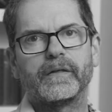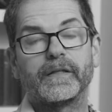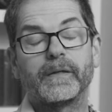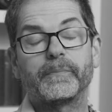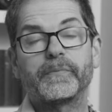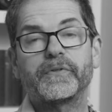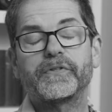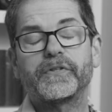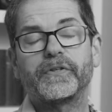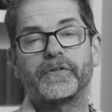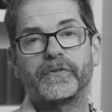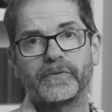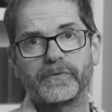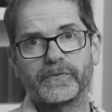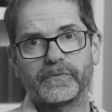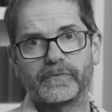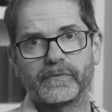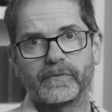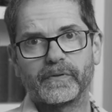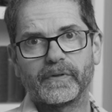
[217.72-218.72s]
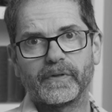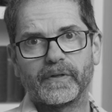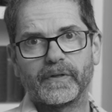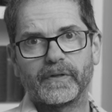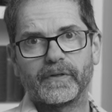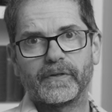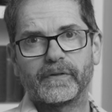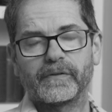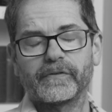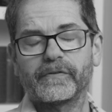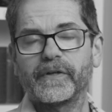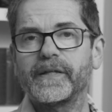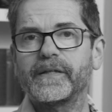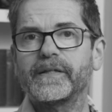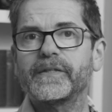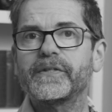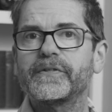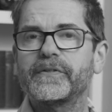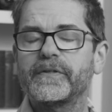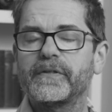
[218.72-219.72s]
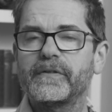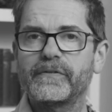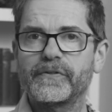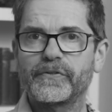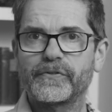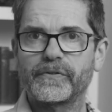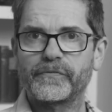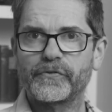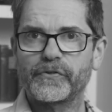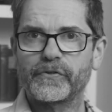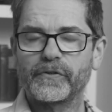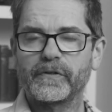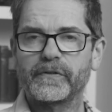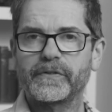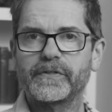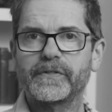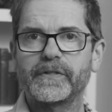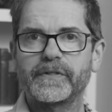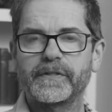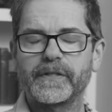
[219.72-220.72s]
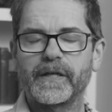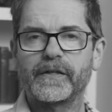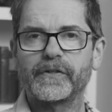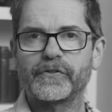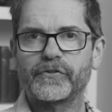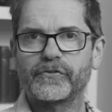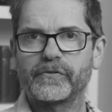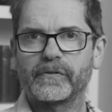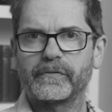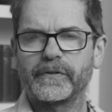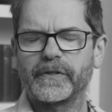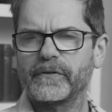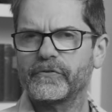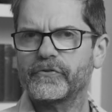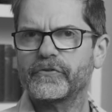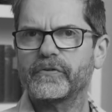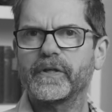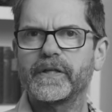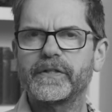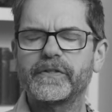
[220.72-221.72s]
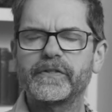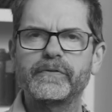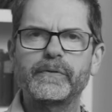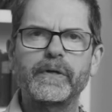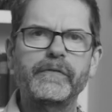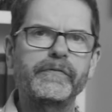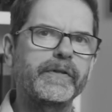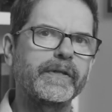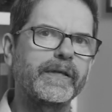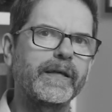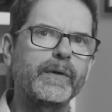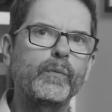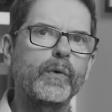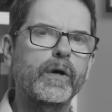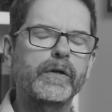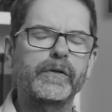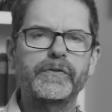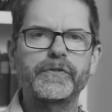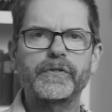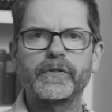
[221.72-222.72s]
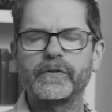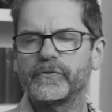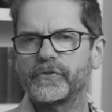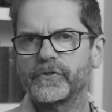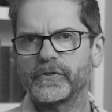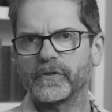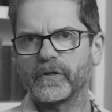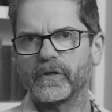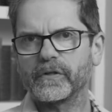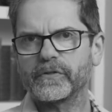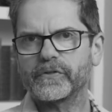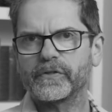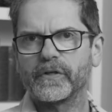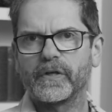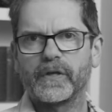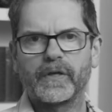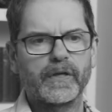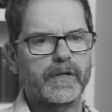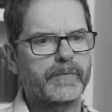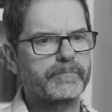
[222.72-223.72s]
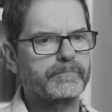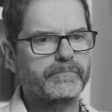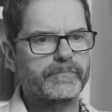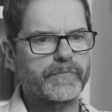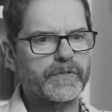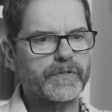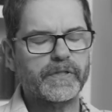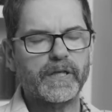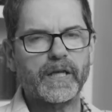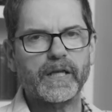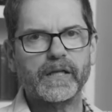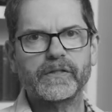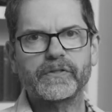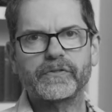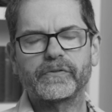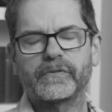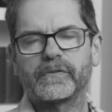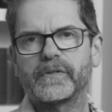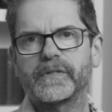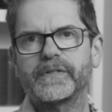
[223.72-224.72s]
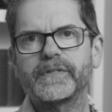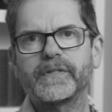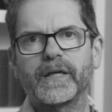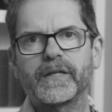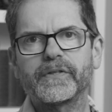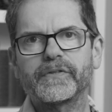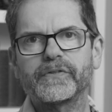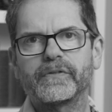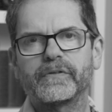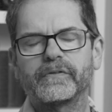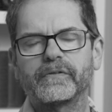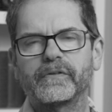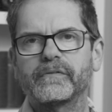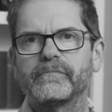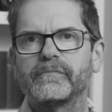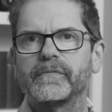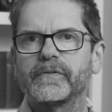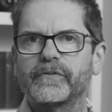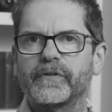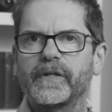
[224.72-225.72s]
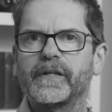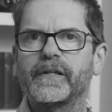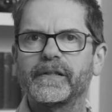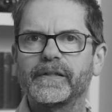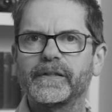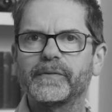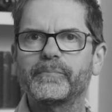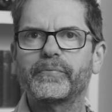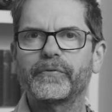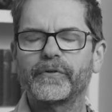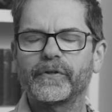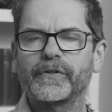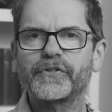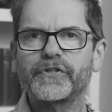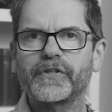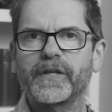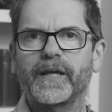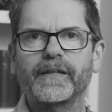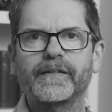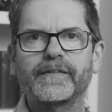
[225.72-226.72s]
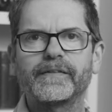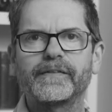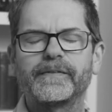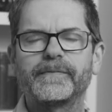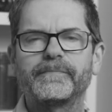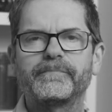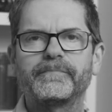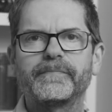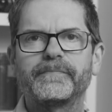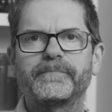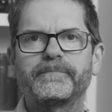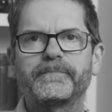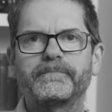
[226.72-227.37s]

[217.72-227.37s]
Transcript: Number 2, create a series of shots to tell a story. Don't try to do everything in 1 or 2 shots. 6 or a dozen. Create a little project. If